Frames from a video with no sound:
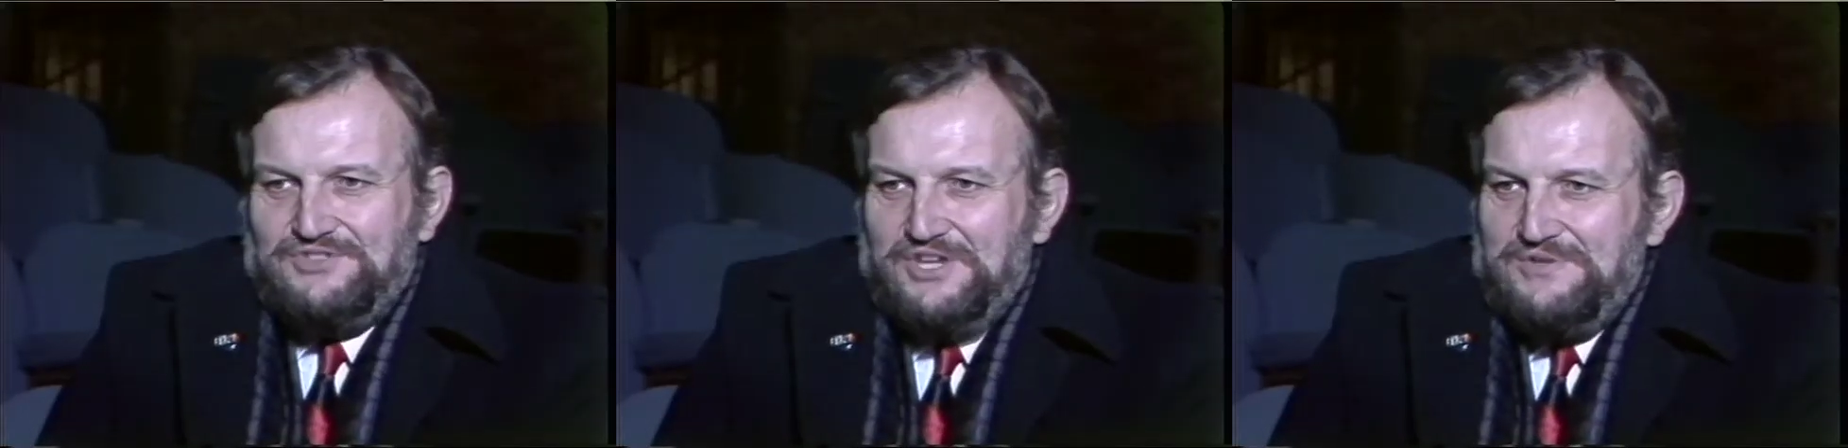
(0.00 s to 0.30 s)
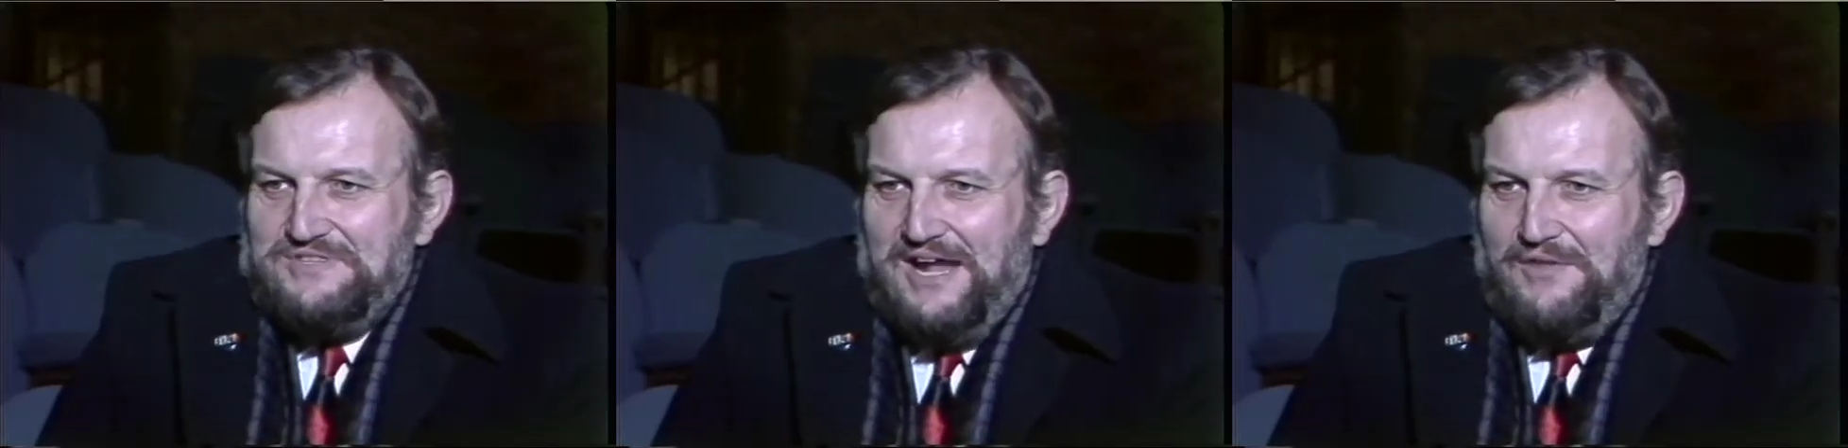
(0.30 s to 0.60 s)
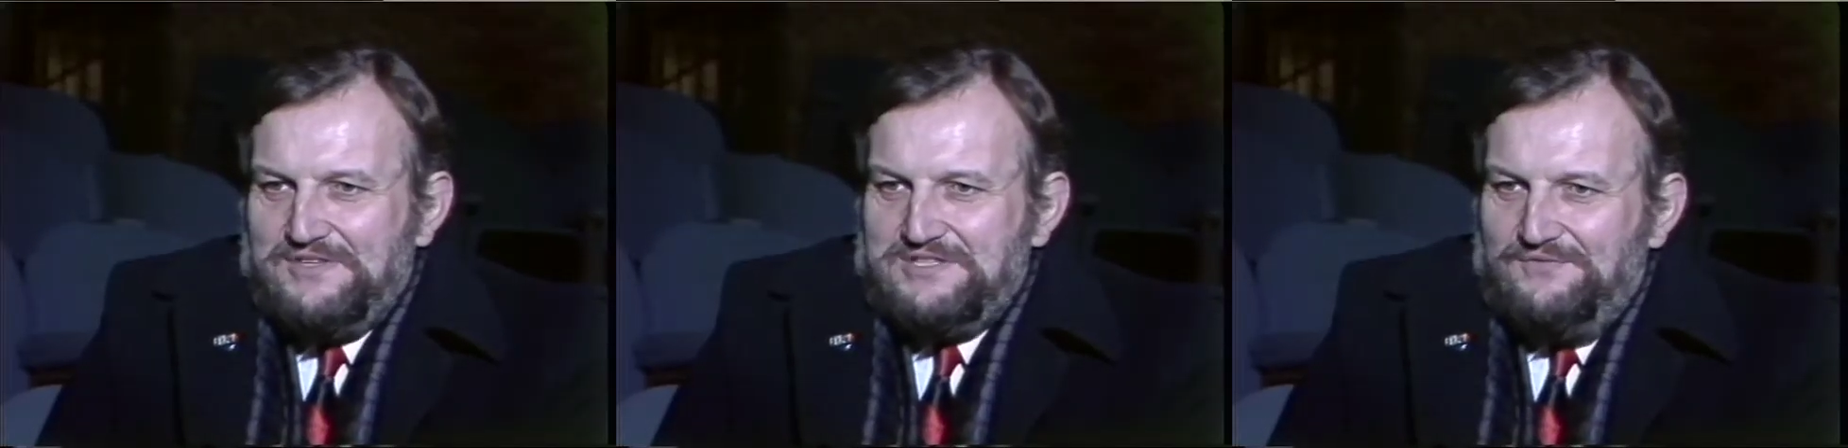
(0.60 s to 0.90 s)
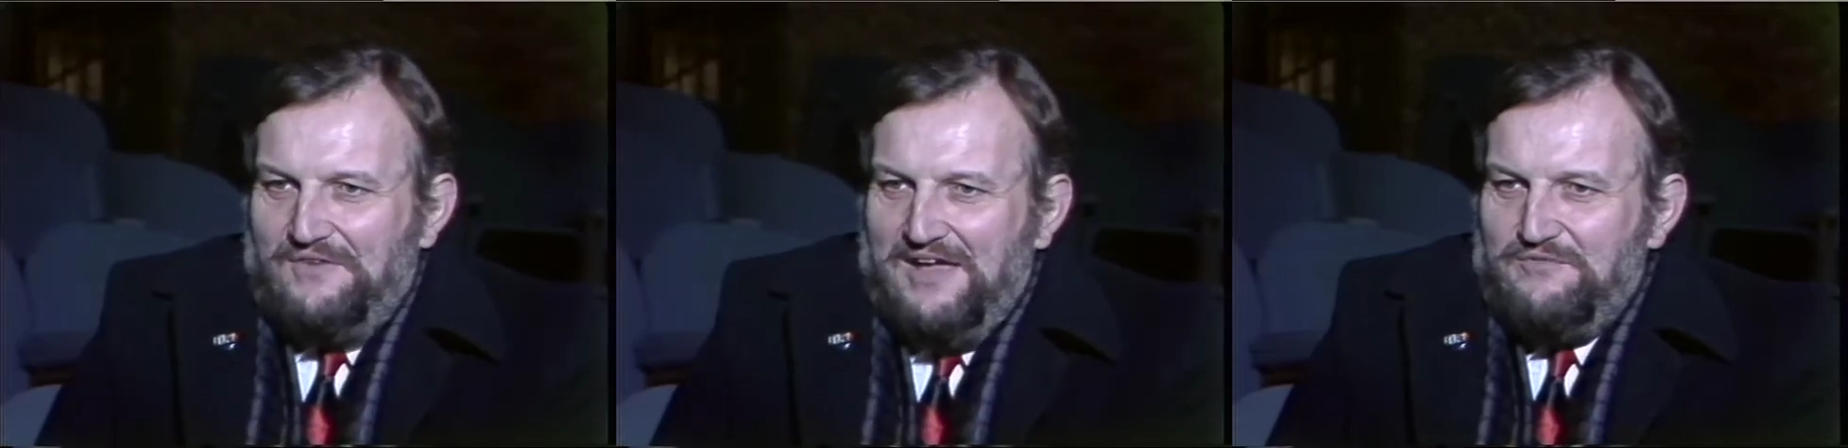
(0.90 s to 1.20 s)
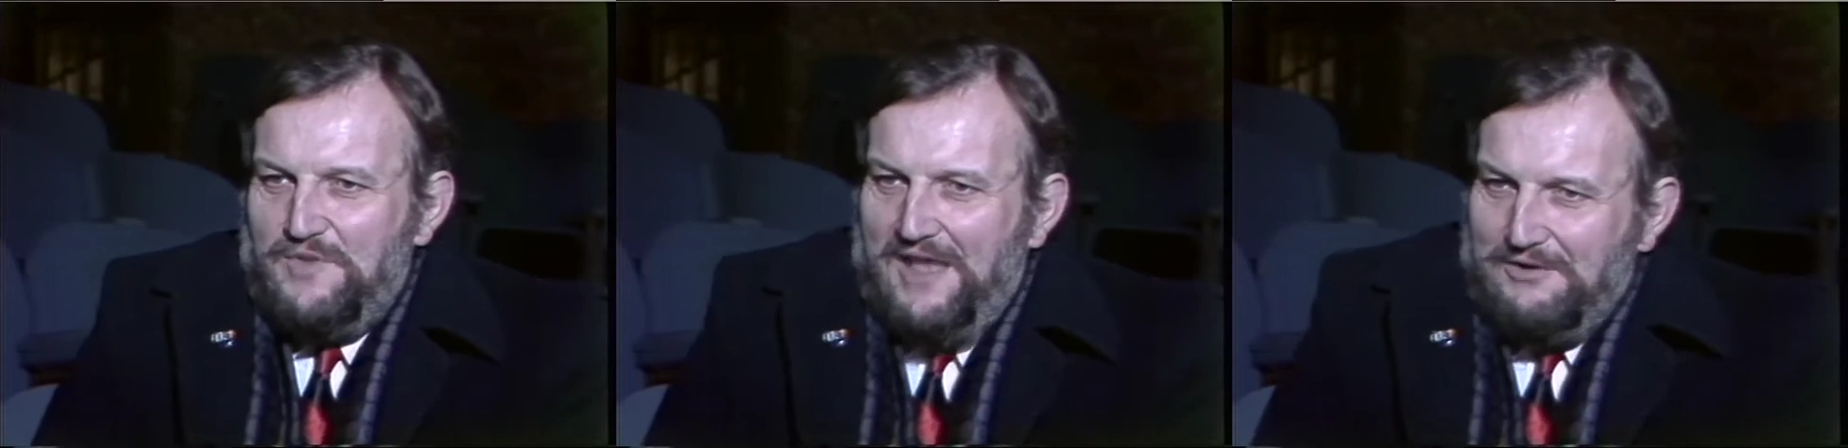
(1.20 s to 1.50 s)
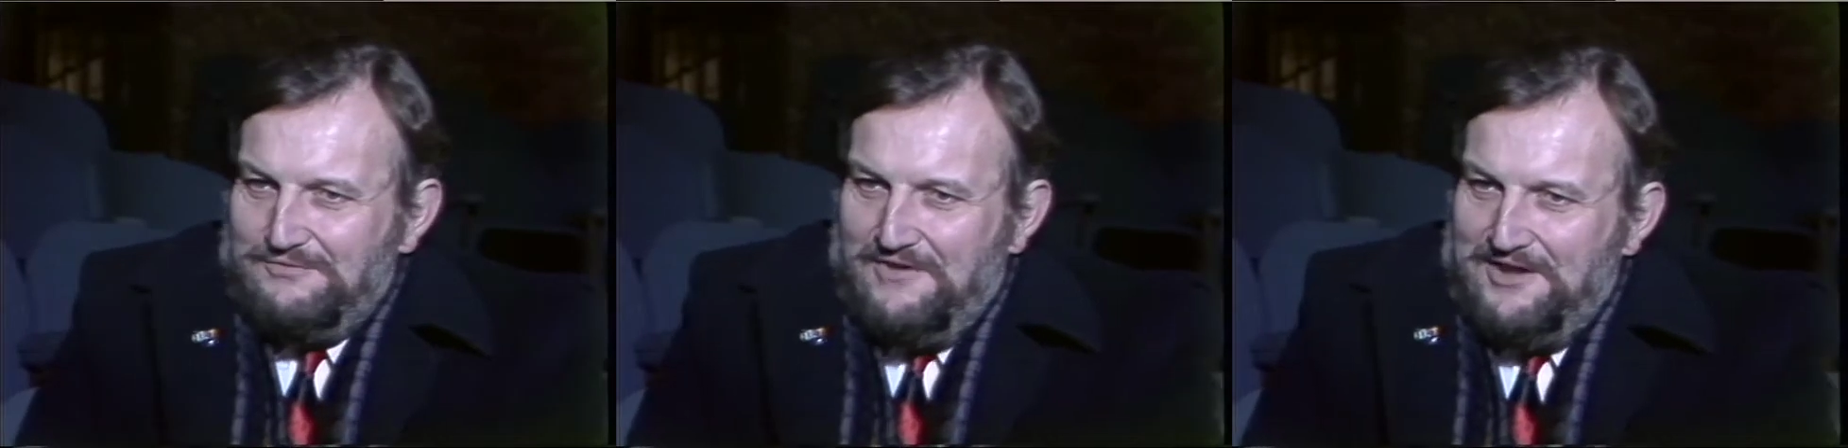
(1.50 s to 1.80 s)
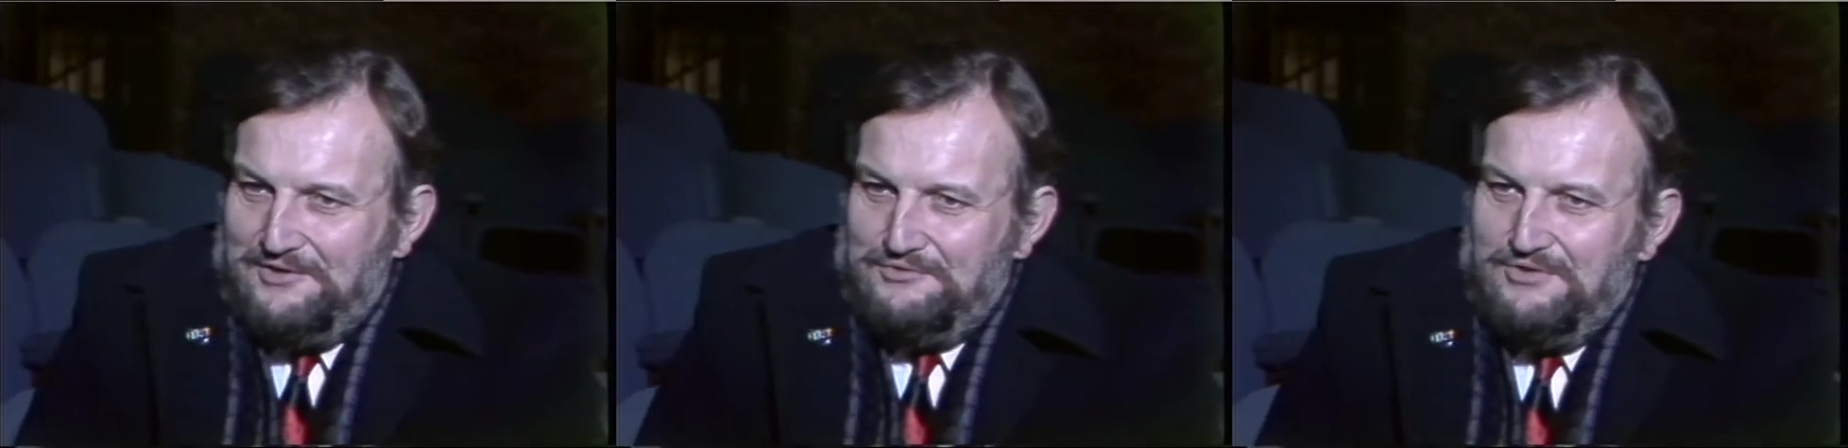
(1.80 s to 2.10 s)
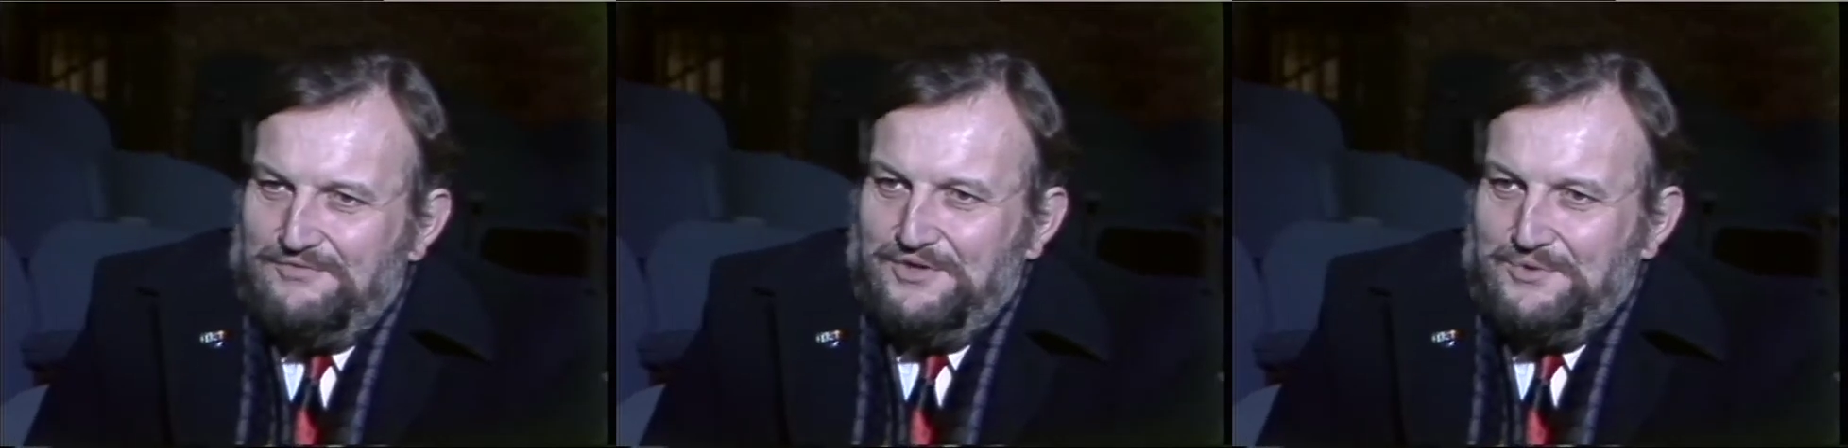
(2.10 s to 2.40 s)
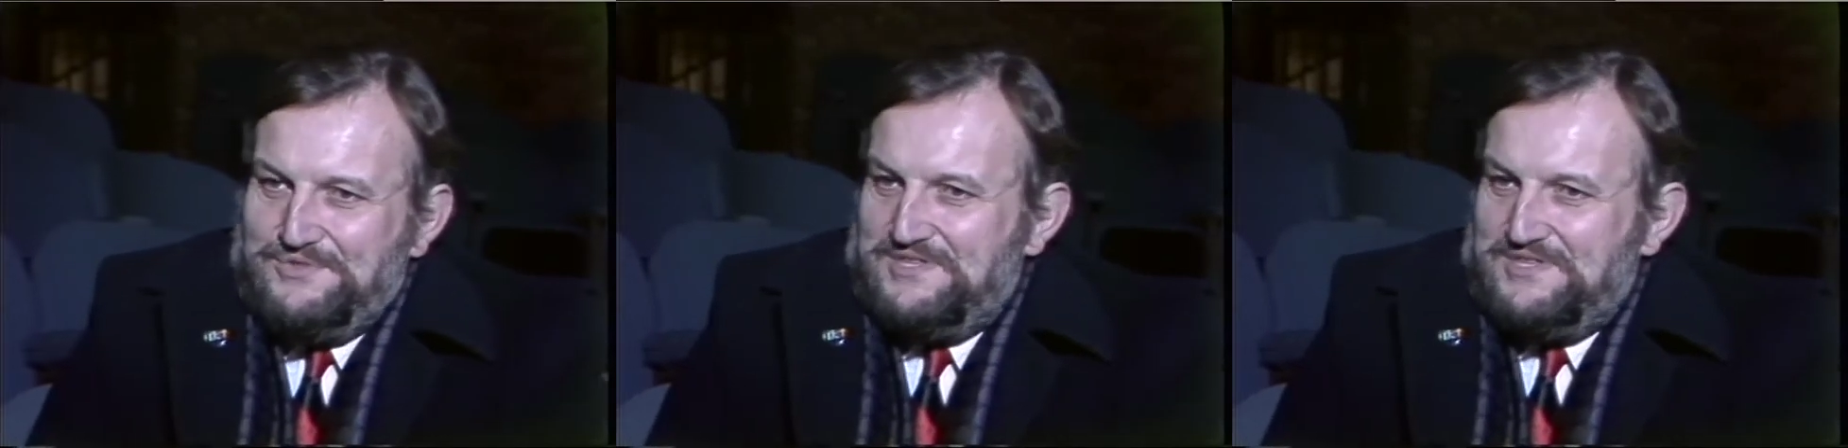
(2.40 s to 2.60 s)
shows now that survive without very good reviews.